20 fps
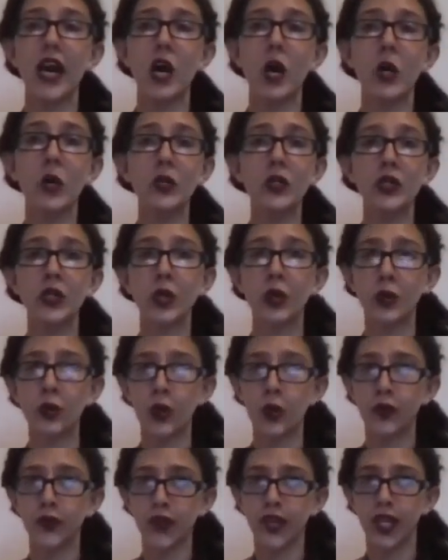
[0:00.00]
Also,
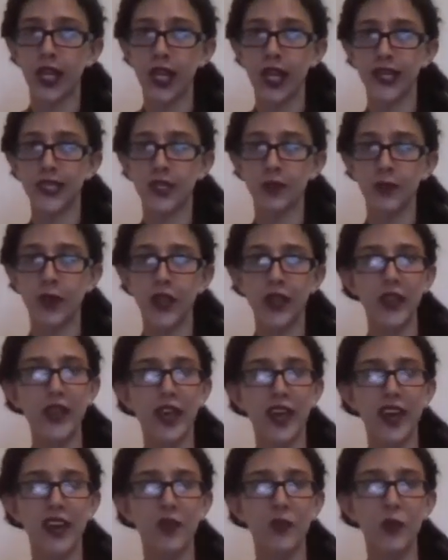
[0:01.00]
over the last month,
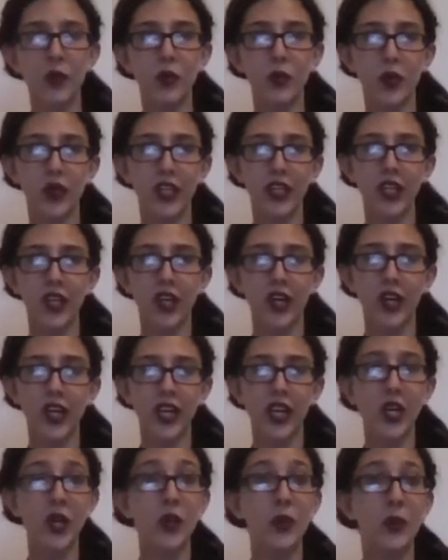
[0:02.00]
I have been working on
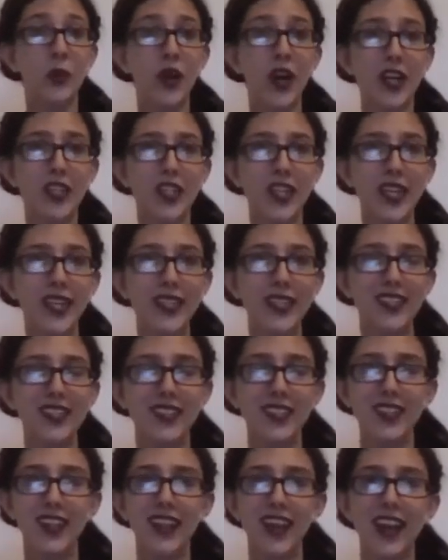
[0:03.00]
a new project,
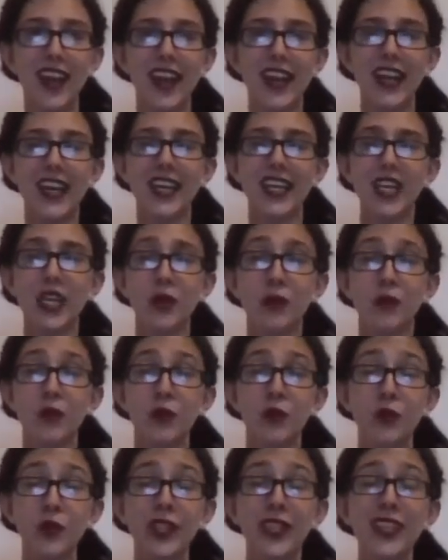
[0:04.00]
and
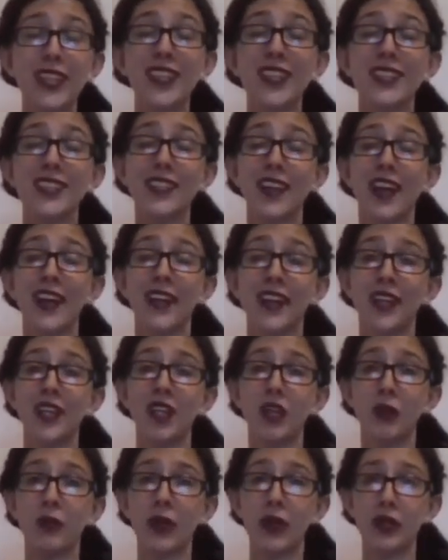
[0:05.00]
I'm really excited
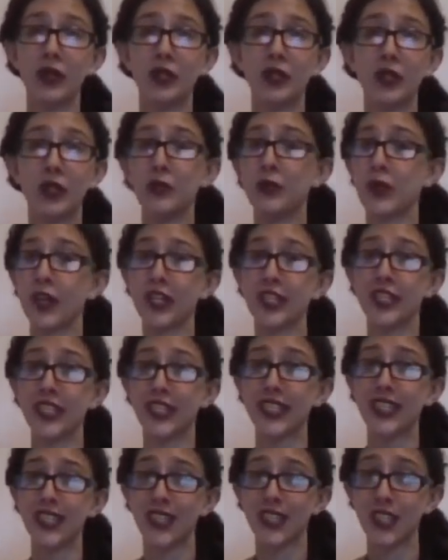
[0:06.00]
about this new
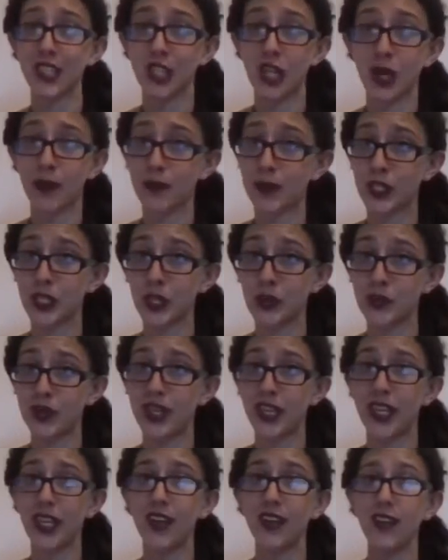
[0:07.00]
project and this
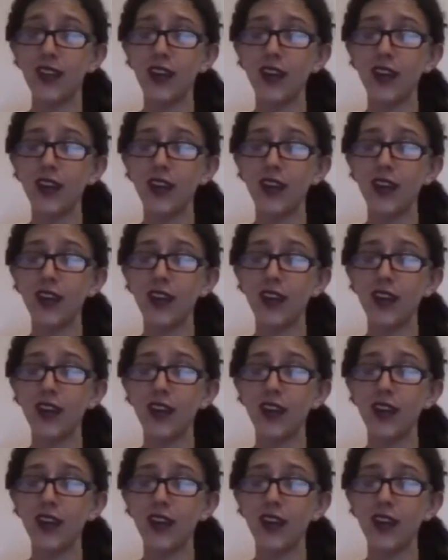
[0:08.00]
opportunity.